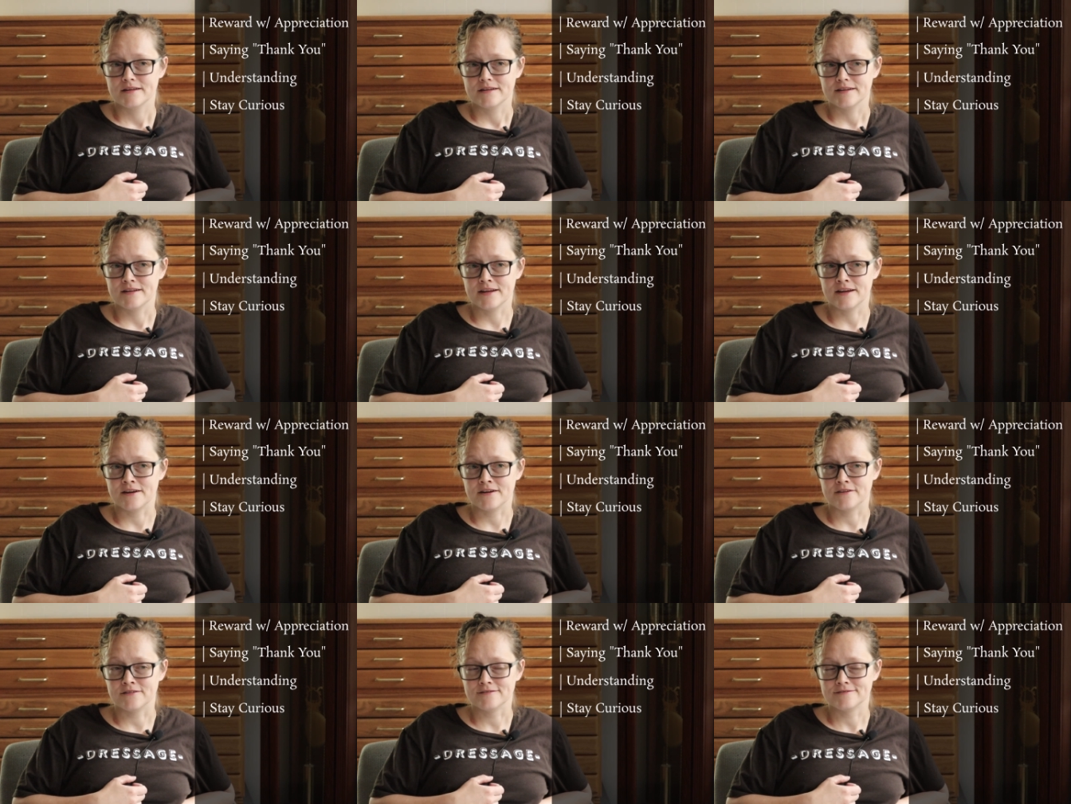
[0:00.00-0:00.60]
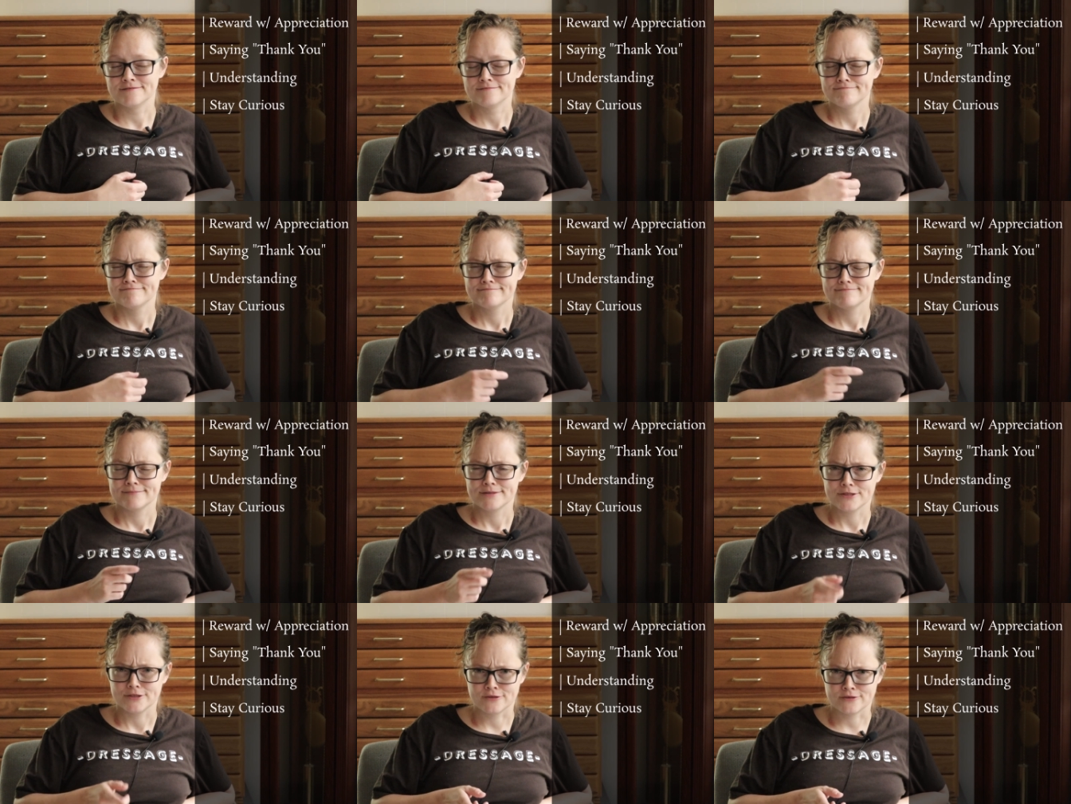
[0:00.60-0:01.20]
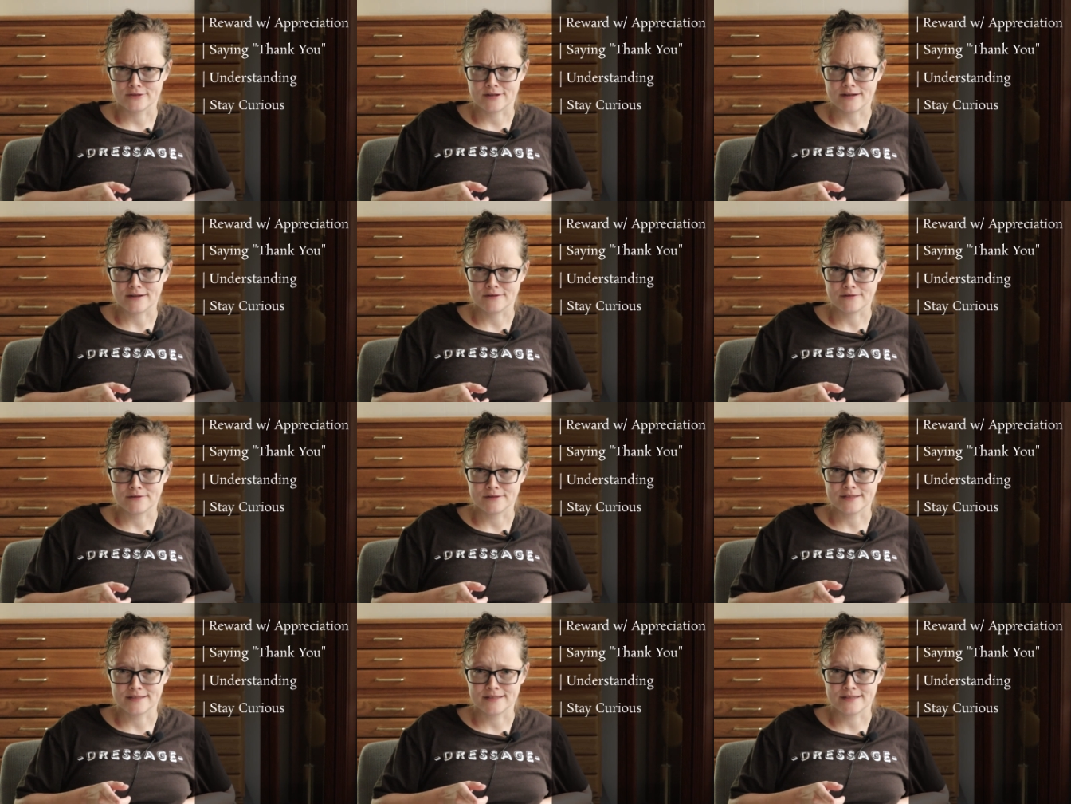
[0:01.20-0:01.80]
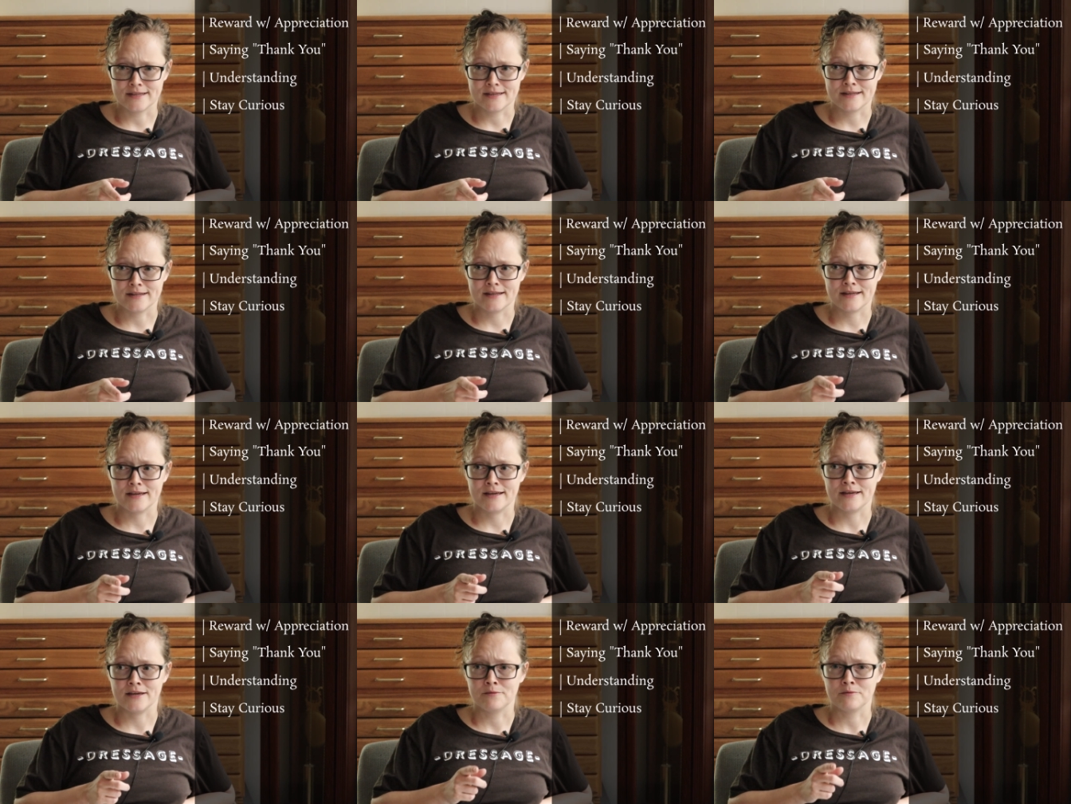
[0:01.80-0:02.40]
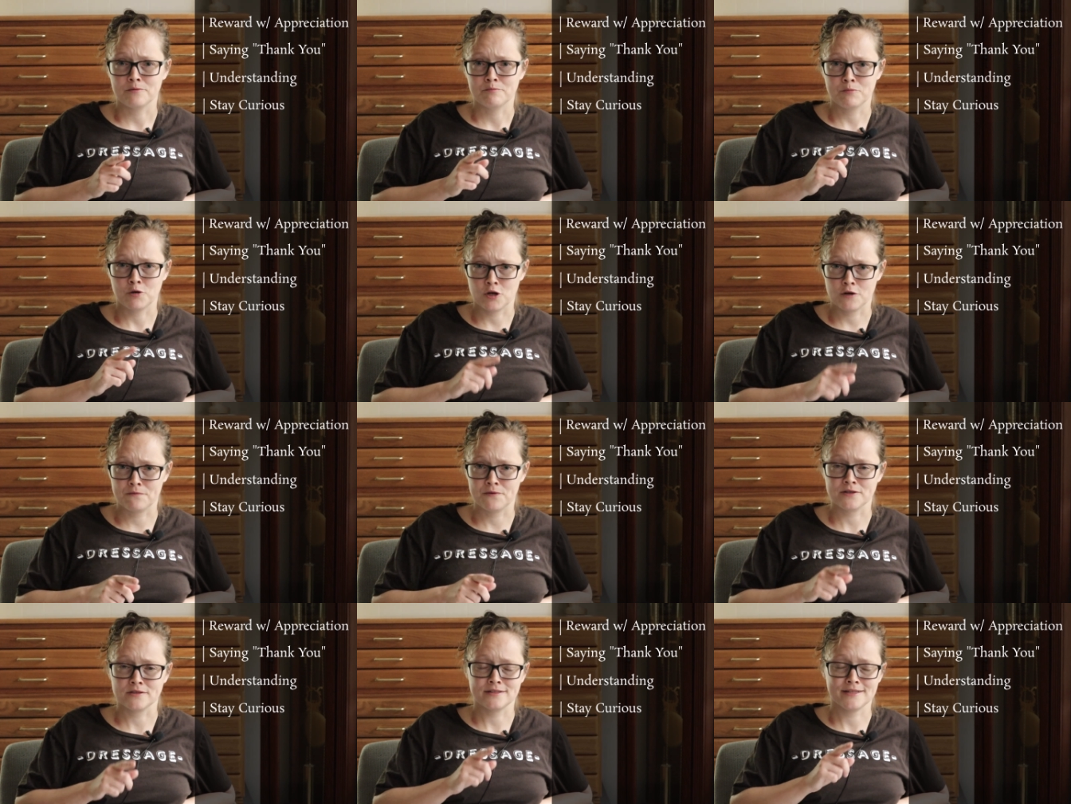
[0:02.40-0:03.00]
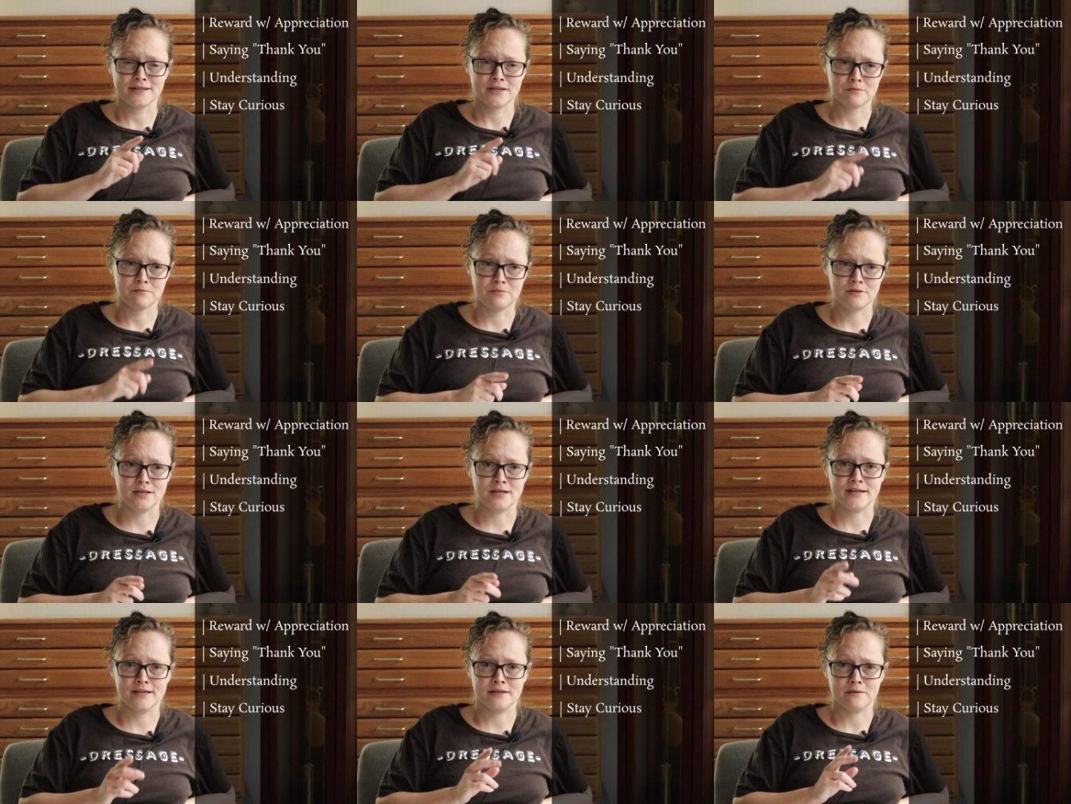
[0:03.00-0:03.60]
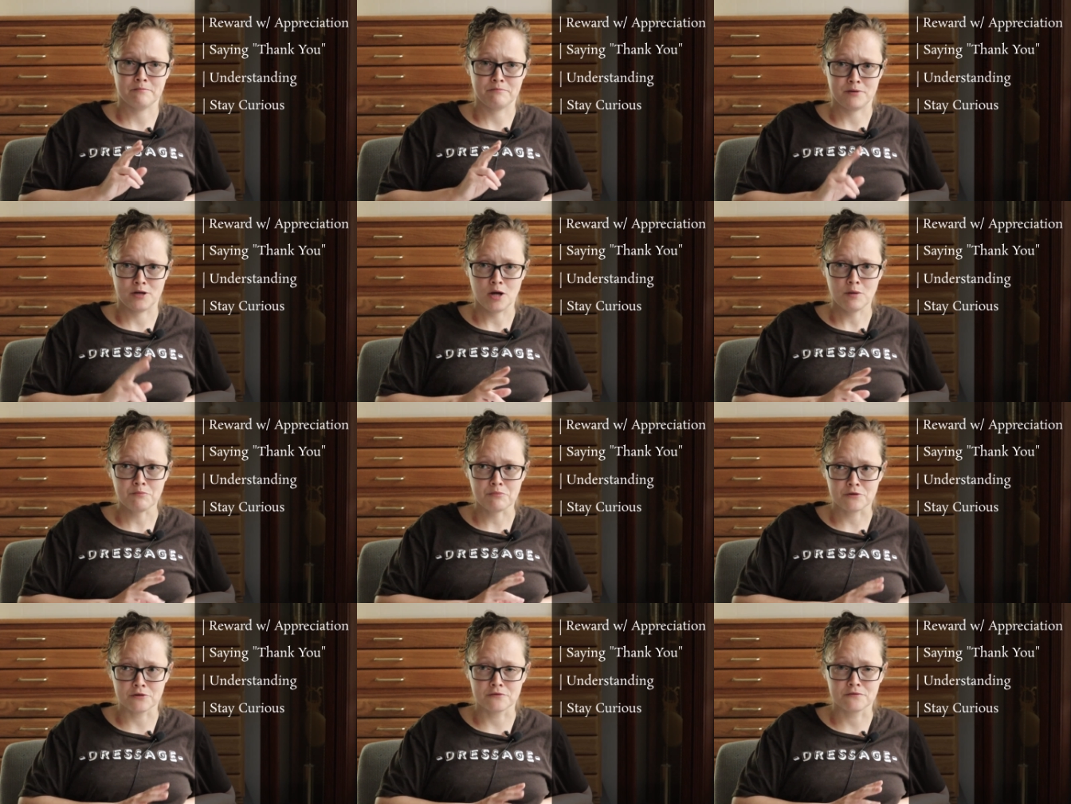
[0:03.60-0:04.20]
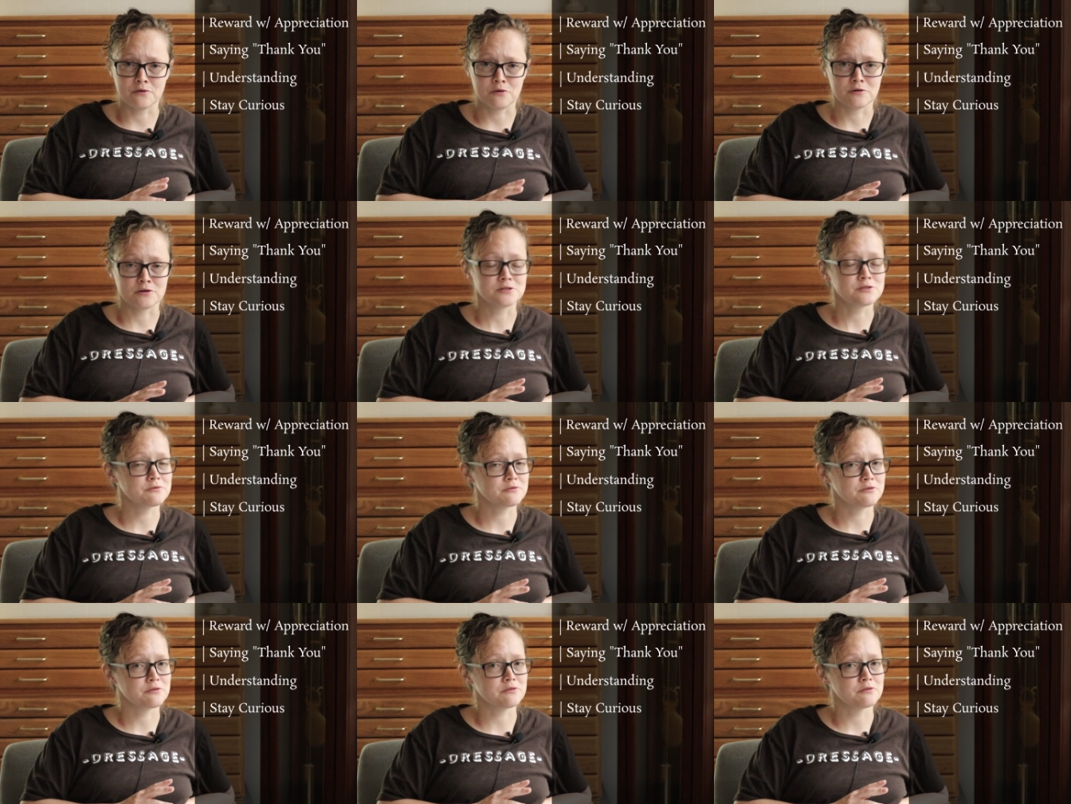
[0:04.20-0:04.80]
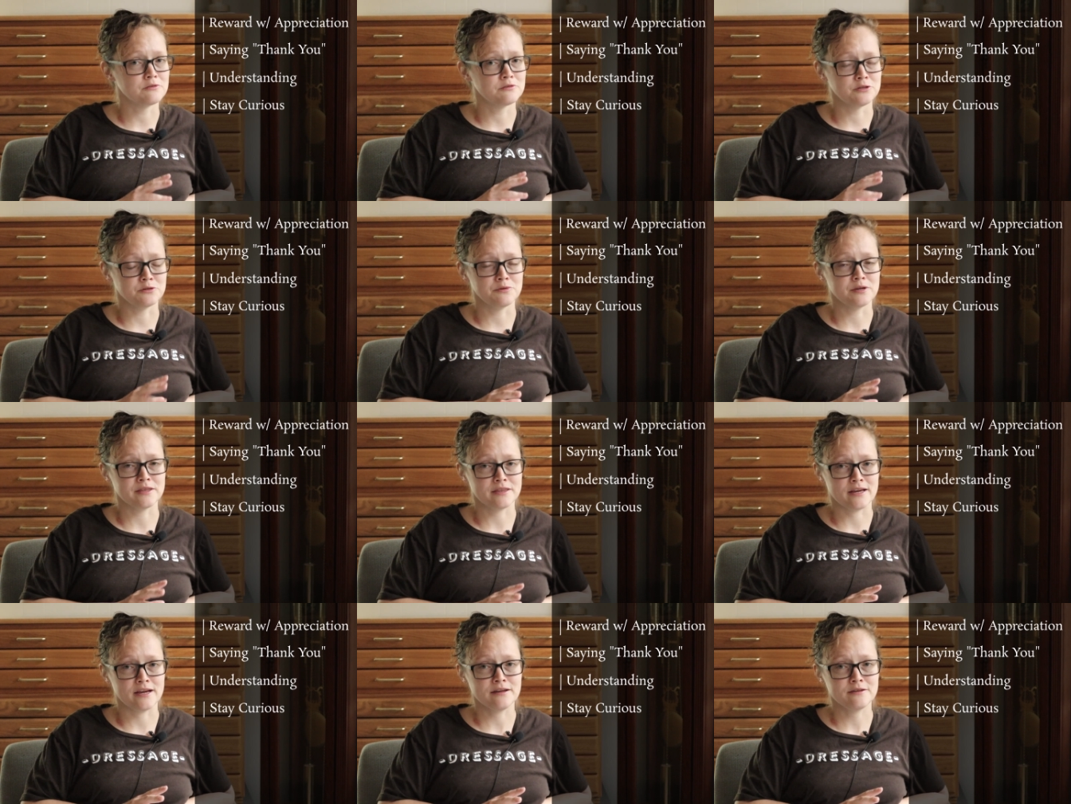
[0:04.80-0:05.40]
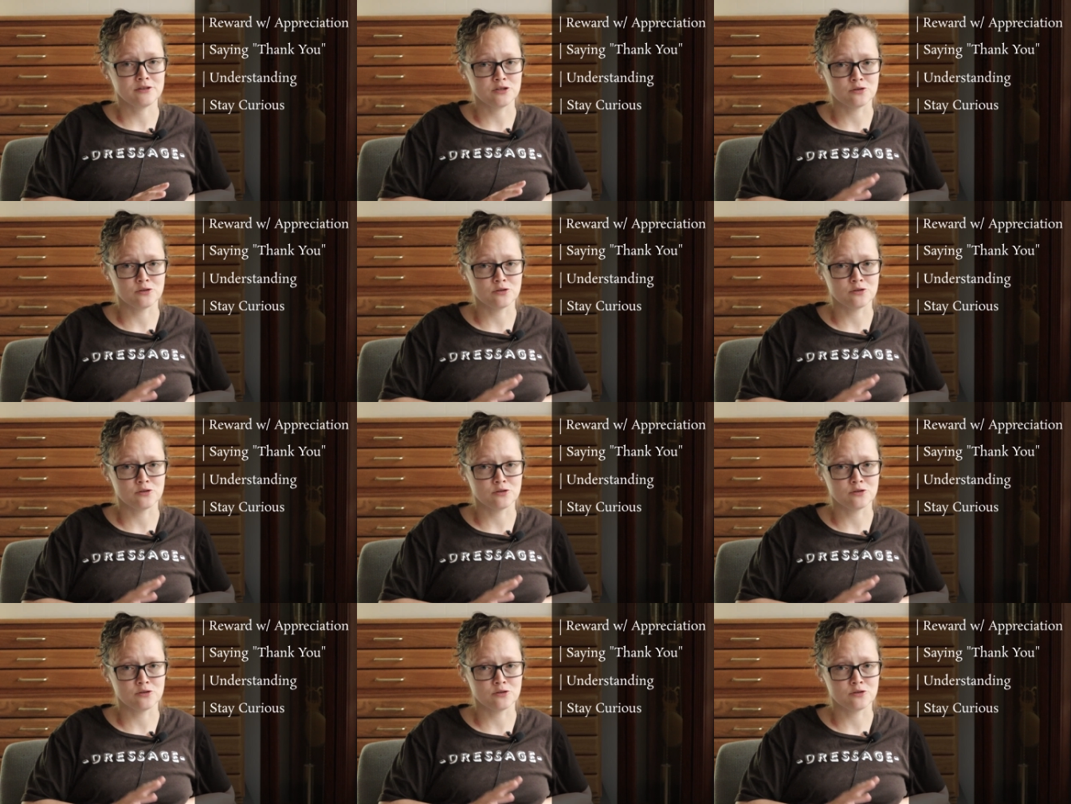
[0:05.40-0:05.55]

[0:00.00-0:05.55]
Now, you're not going to get a perfectly compliant bomb-proof horse with doing that.